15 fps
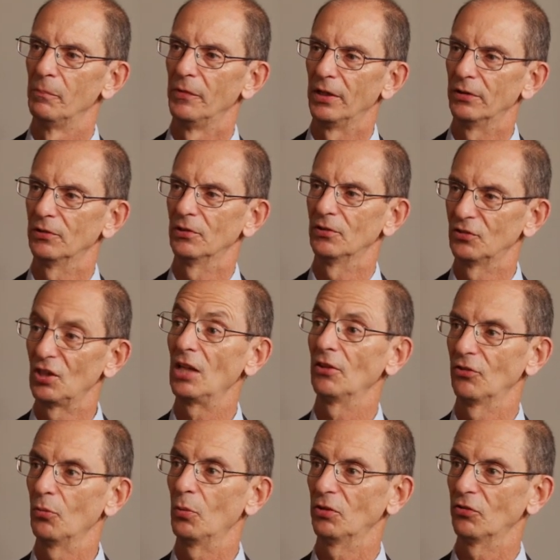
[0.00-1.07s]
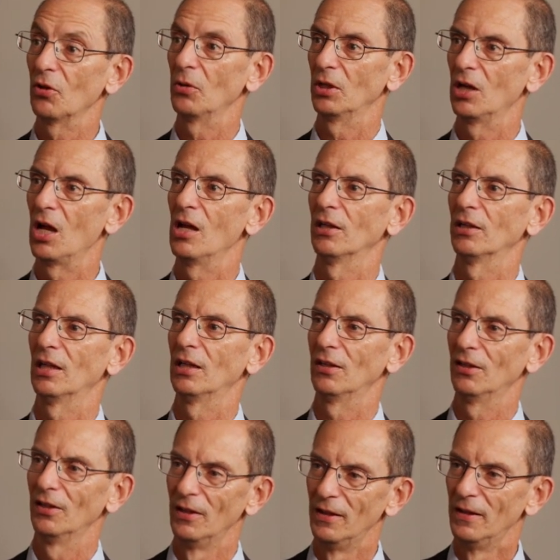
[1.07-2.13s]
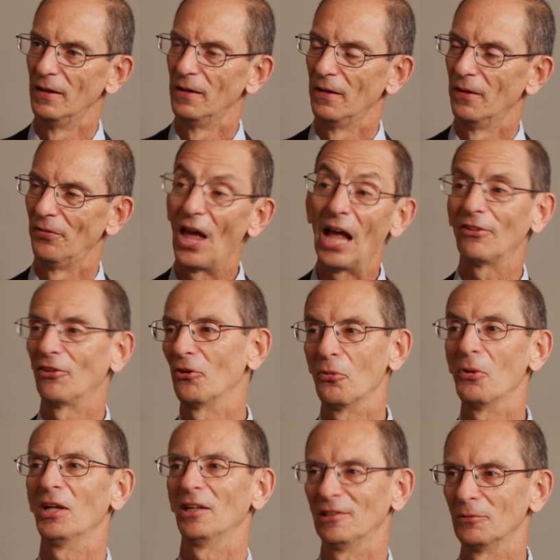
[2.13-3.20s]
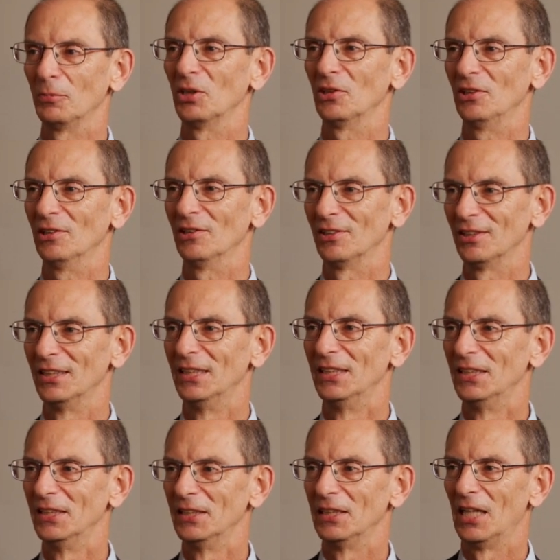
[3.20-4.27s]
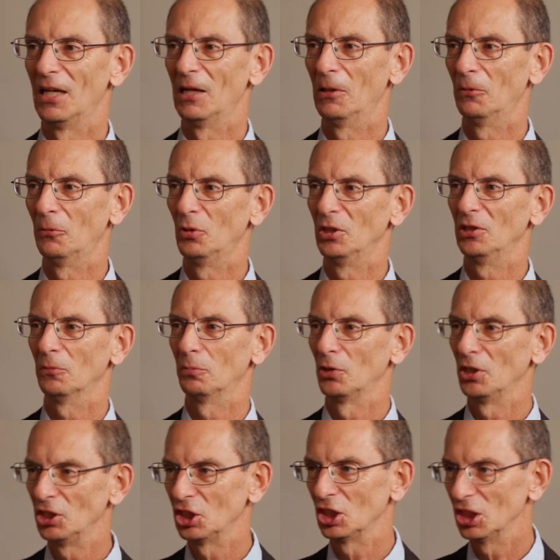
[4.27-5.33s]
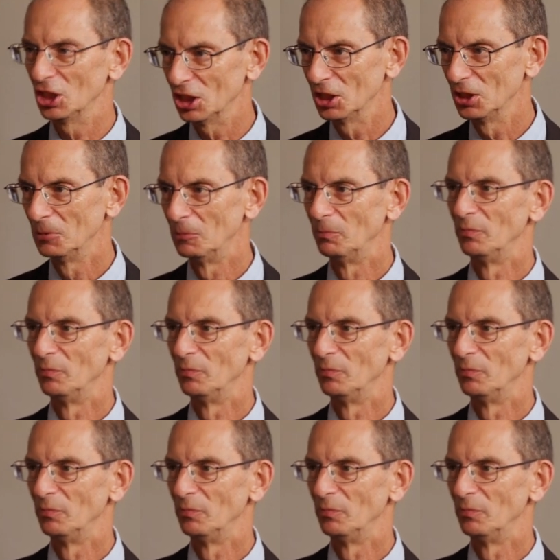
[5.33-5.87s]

there's a sense of what's going on. And that's a great experience uh, when you're preaching